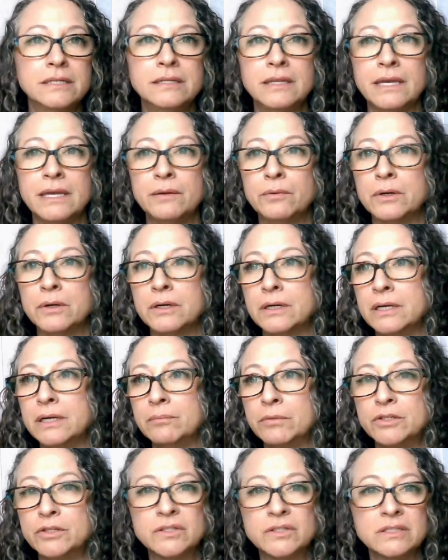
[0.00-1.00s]
they were
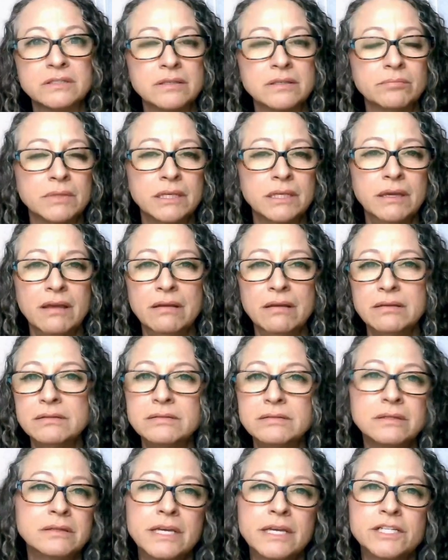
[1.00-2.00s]
immersed in something
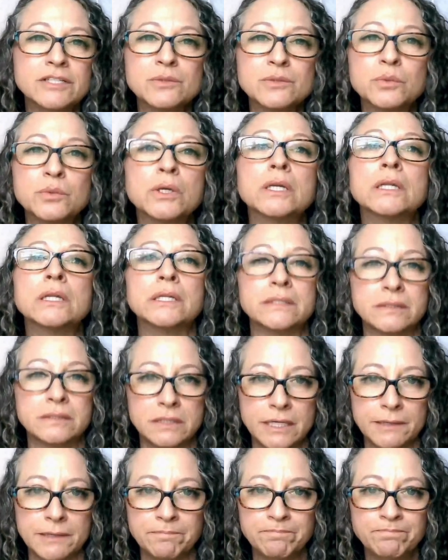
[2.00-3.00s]
else, and they just weren't
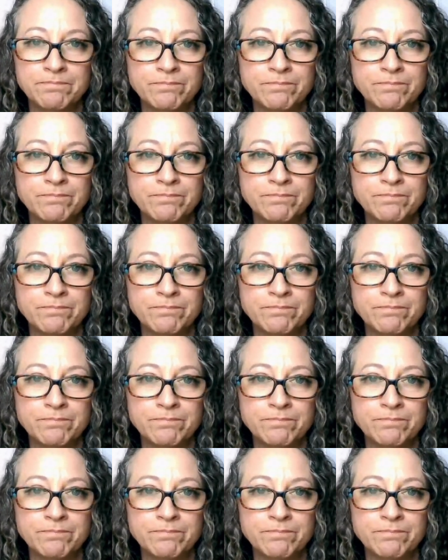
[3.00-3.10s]
listening.